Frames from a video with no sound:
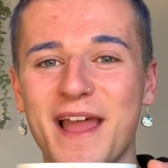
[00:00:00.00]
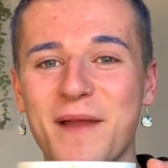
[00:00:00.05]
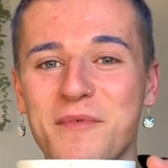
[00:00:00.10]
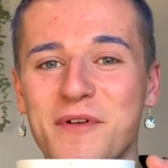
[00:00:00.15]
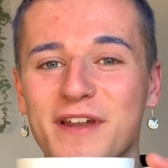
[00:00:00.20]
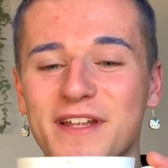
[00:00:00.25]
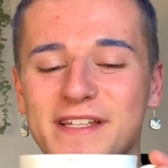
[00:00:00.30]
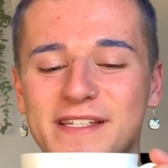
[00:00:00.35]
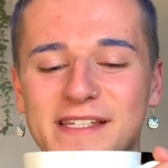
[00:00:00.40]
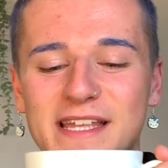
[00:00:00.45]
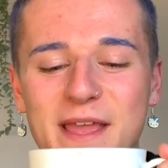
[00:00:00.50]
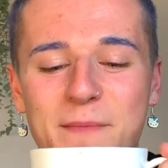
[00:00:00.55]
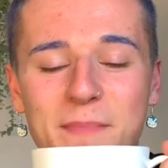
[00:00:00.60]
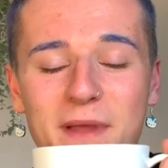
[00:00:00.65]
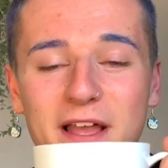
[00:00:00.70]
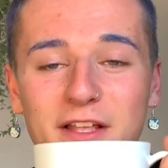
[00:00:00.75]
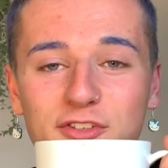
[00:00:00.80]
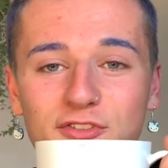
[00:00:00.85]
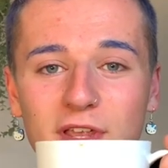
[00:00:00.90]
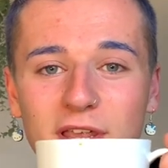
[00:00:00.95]
I'm going to sip
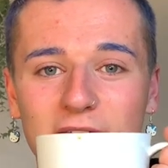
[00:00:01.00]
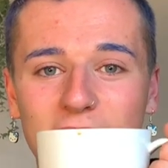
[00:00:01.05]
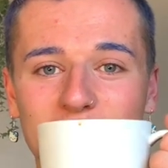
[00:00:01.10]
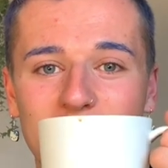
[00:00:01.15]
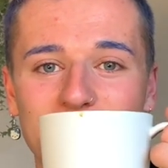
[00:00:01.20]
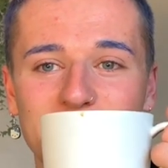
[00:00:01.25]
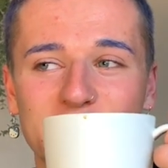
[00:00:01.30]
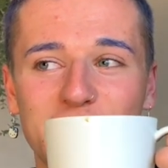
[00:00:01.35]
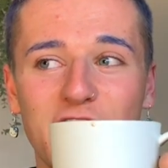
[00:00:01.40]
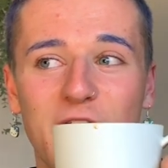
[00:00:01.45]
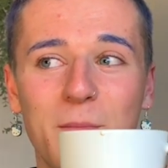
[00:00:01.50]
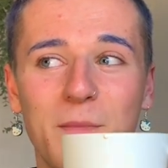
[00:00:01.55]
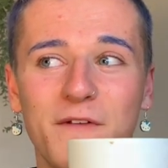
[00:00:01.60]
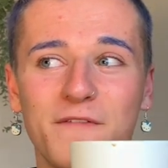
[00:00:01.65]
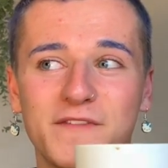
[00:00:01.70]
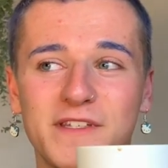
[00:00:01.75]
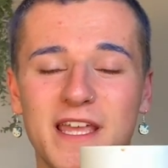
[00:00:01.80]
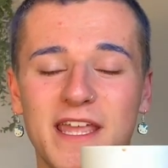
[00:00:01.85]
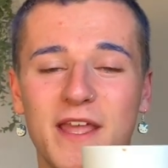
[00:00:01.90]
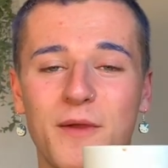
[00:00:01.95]
and drink this cup
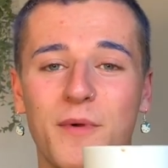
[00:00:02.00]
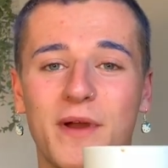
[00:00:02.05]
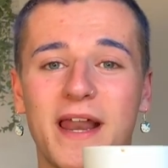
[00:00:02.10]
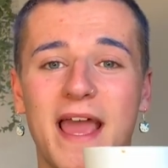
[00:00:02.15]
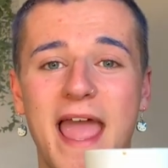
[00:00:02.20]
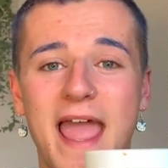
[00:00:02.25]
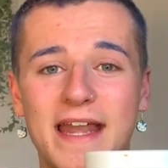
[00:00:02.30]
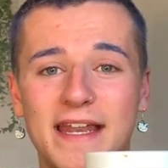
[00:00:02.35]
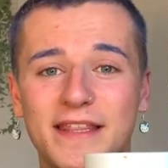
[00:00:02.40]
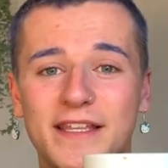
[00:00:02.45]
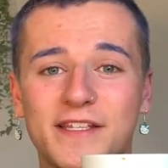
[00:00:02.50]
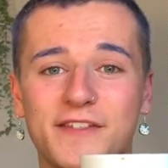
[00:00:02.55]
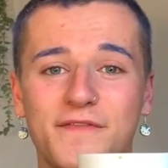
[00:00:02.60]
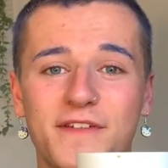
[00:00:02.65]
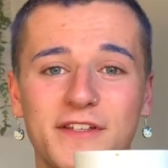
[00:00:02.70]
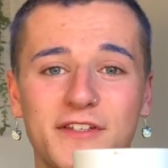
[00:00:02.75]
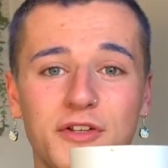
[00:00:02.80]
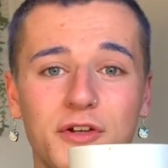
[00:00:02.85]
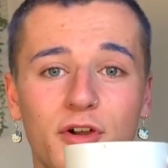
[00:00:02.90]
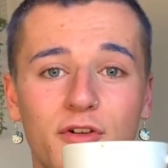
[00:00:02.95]
of tea when I edit this
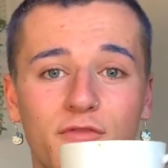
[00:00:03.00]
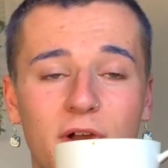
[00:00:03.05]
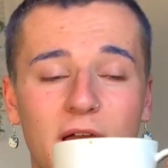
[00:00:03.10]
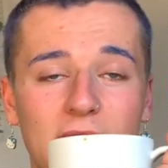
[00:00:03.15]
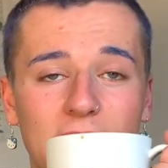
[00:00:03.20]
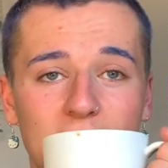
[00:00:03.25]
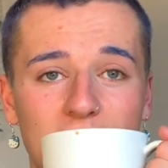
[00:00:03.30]
video right